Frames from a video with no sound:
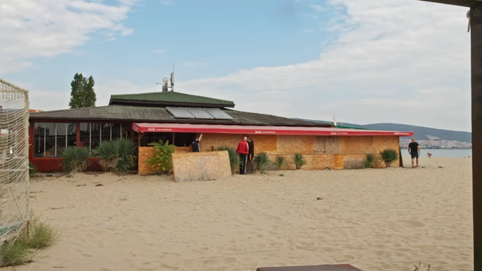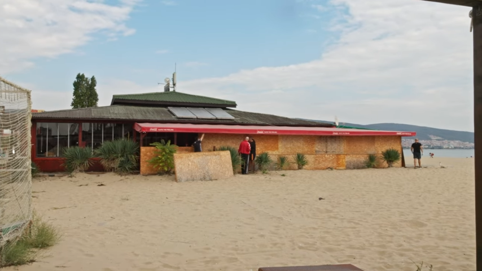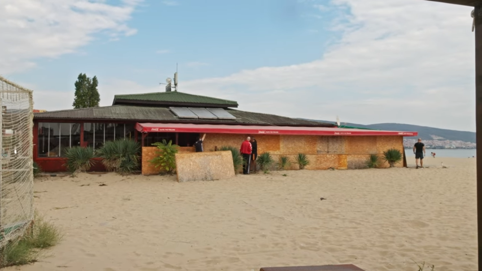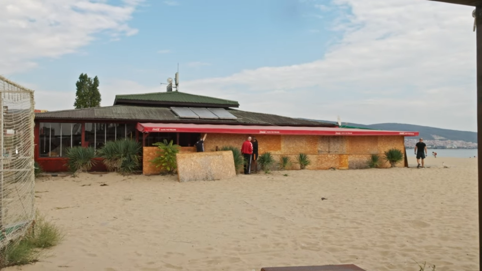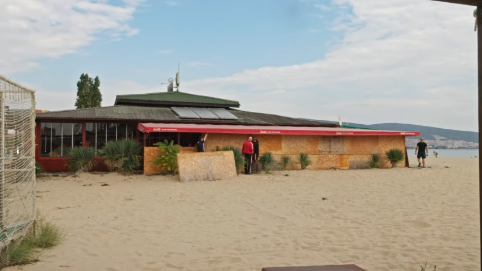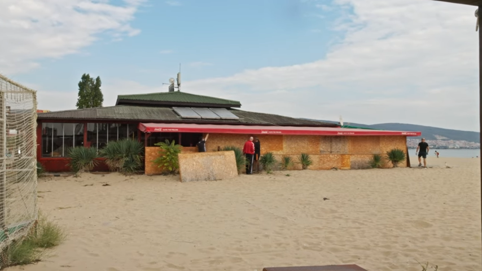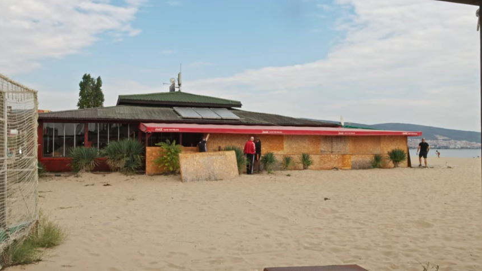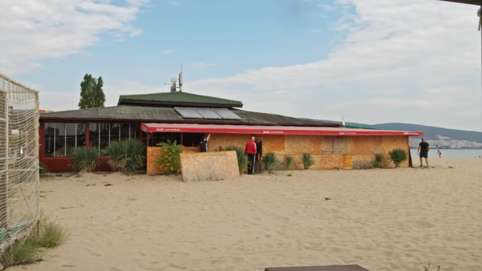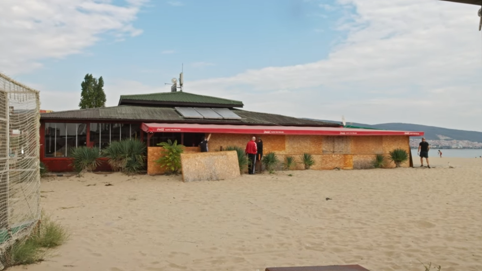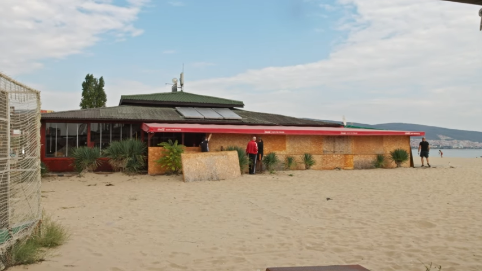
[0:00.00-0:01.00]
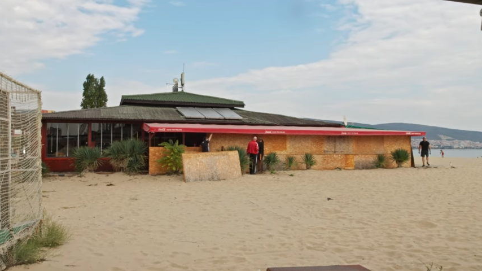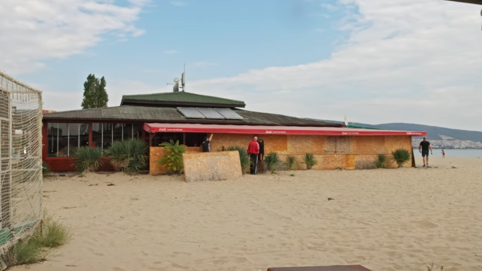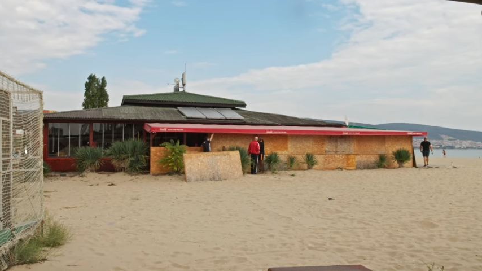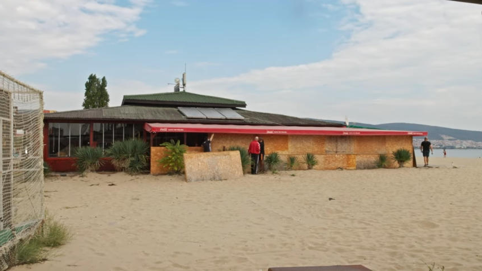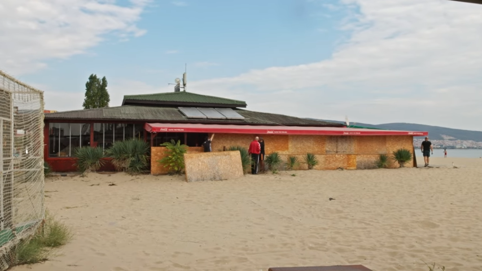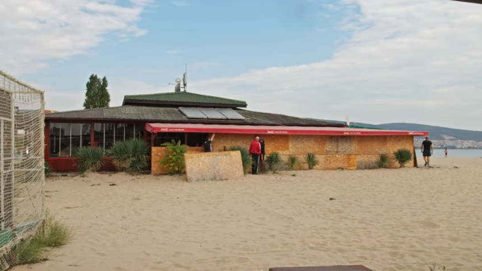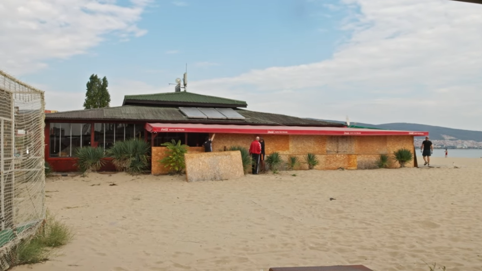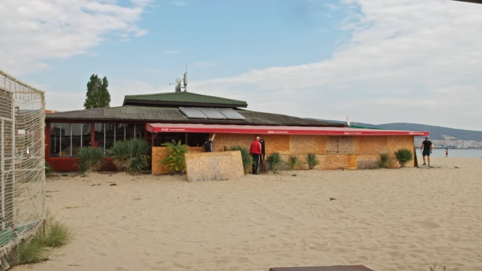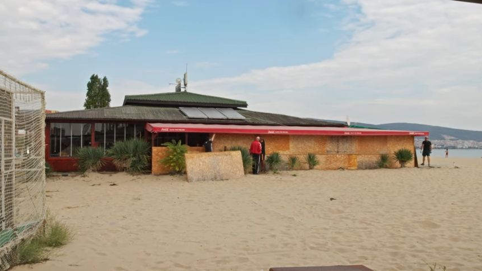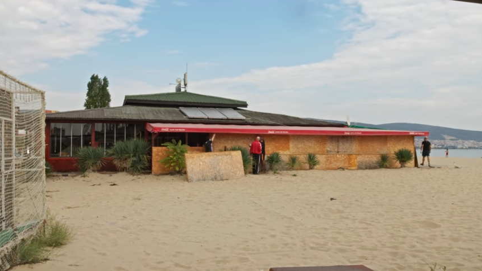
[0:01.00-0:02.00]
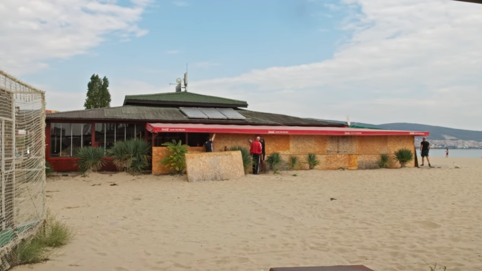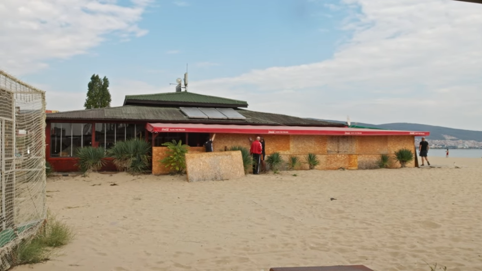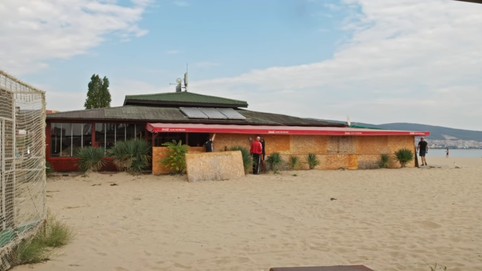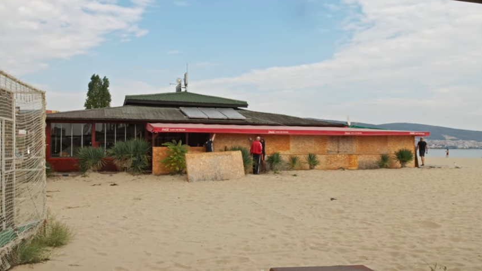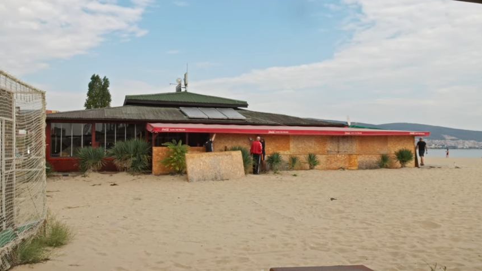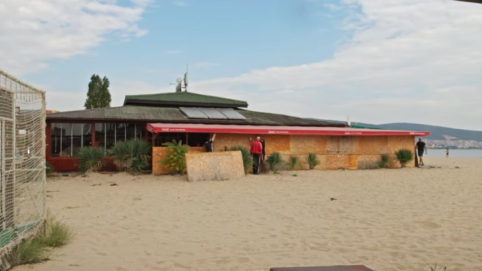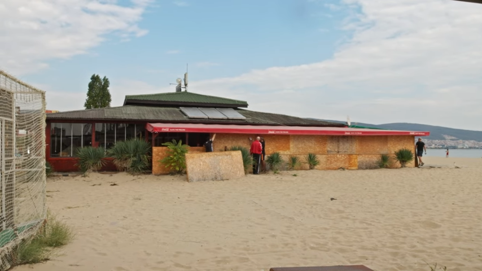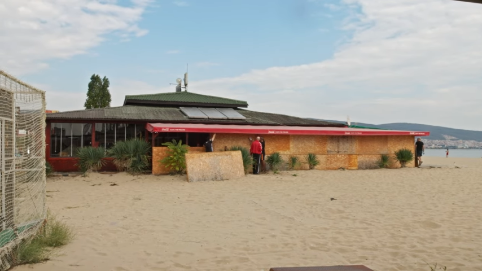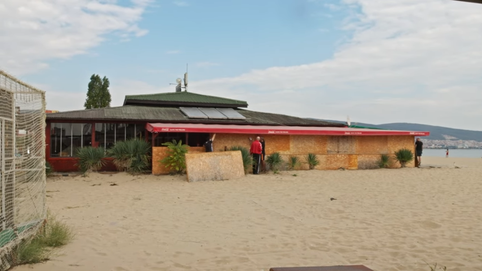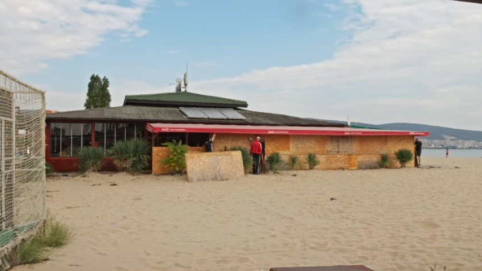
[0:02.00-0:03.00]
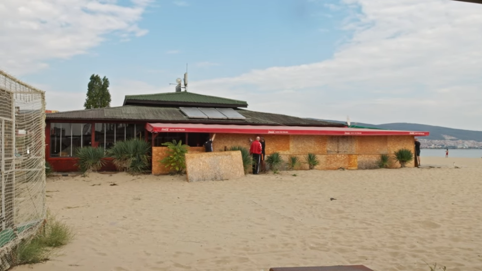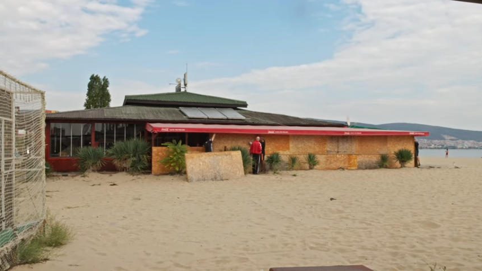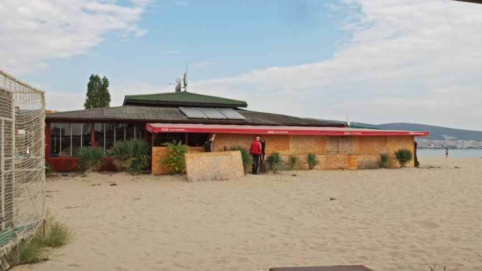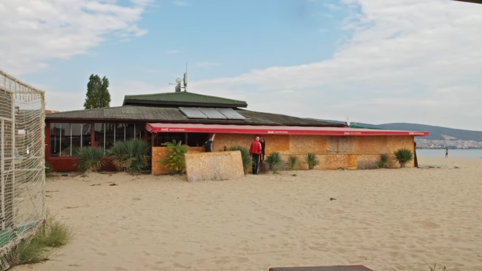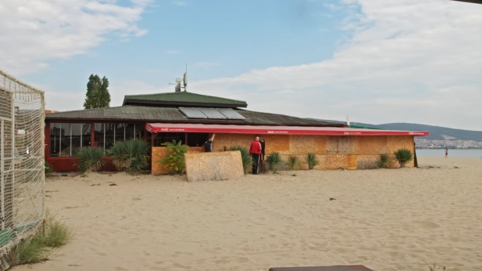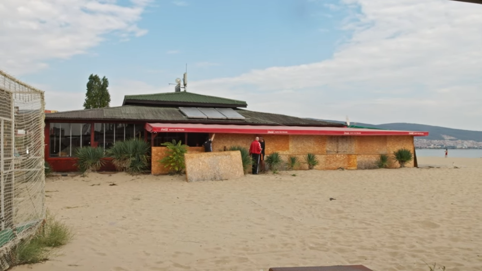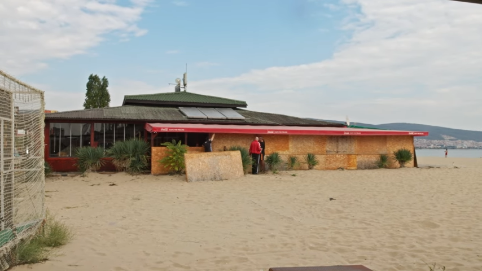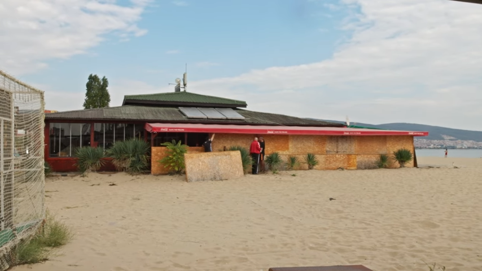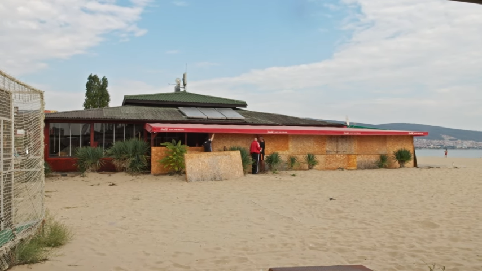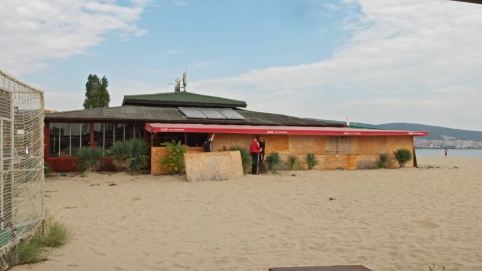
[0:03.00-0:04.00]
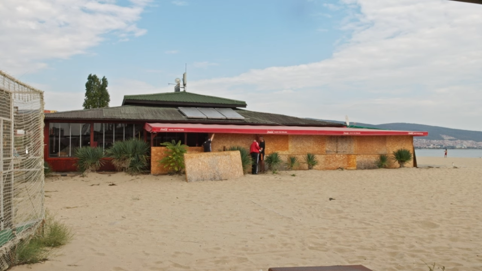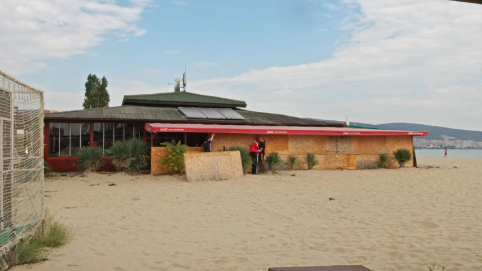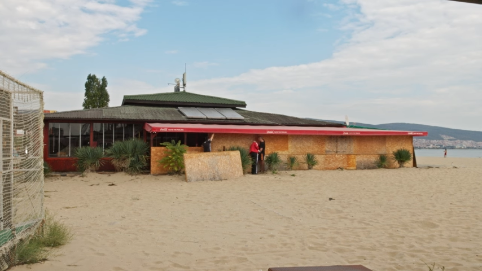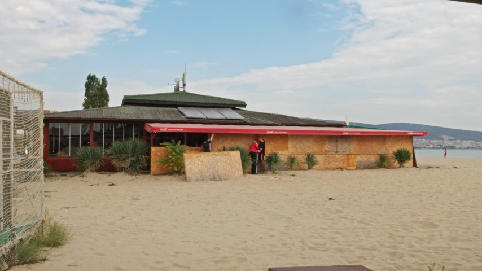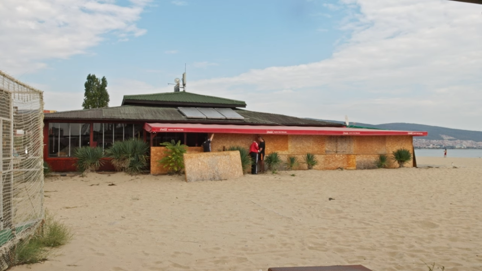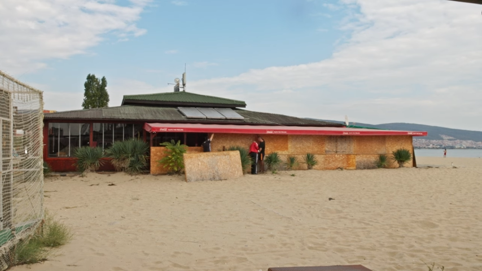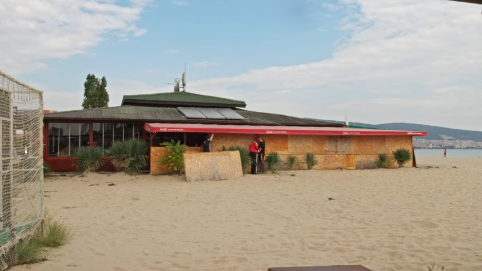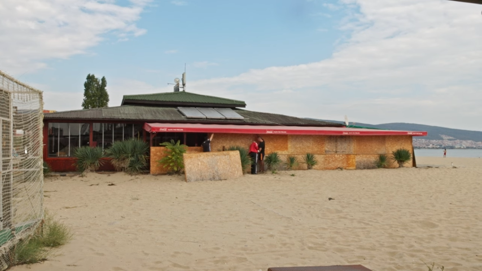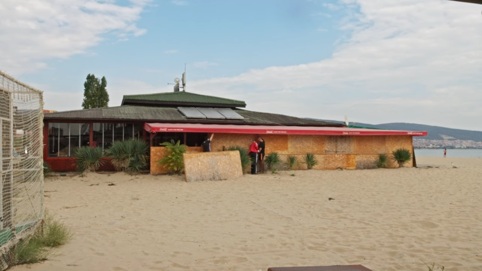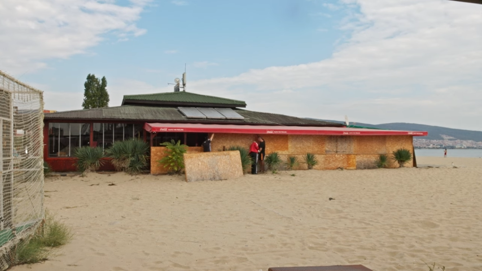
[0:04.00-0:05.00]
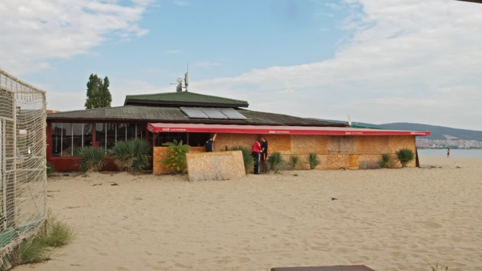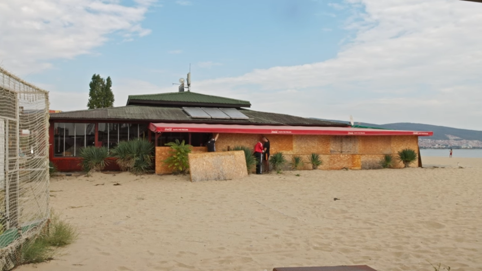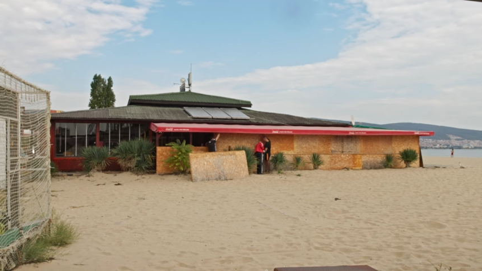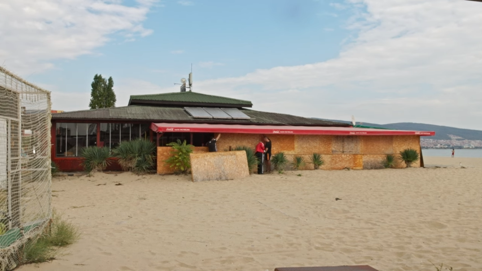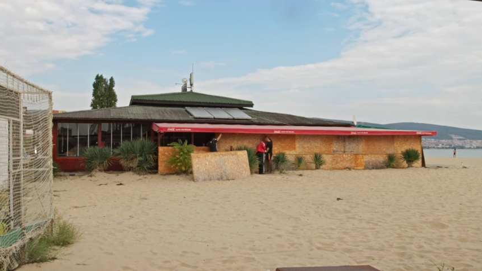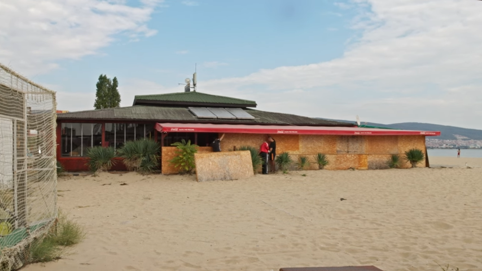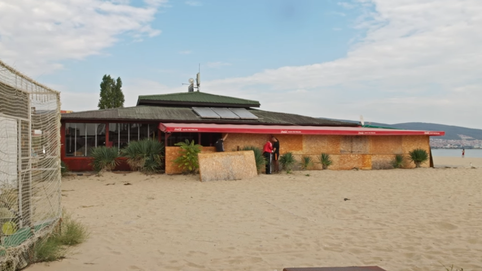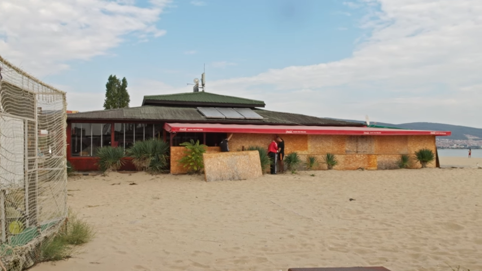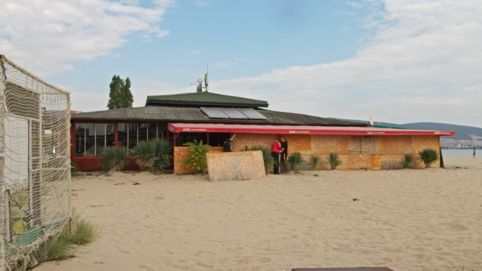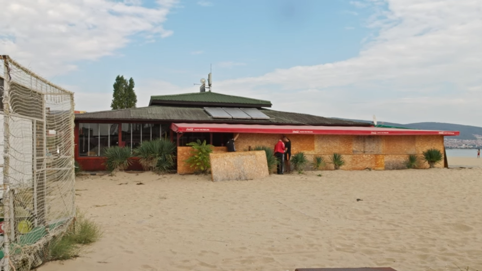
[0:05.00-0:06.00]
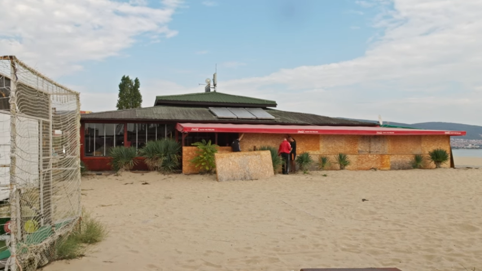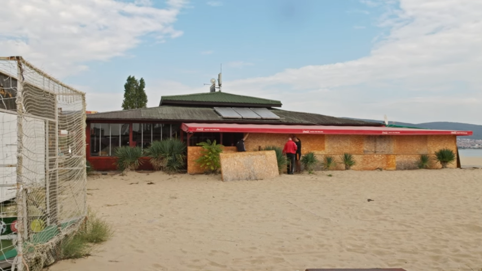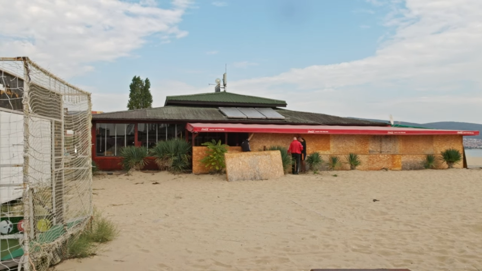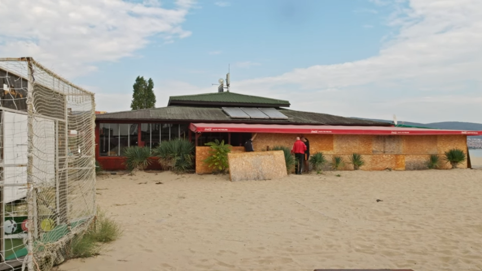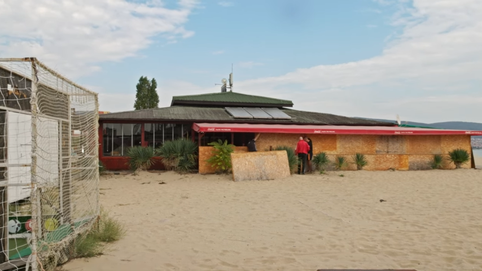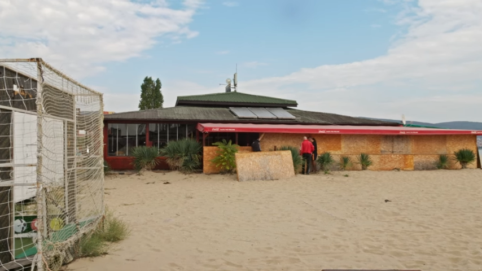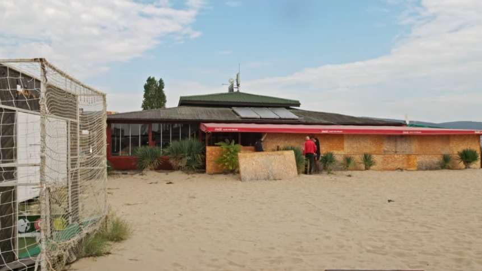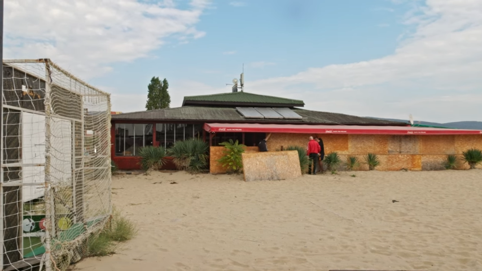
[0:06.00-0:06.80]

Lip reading: Nobody's mouth can be seen.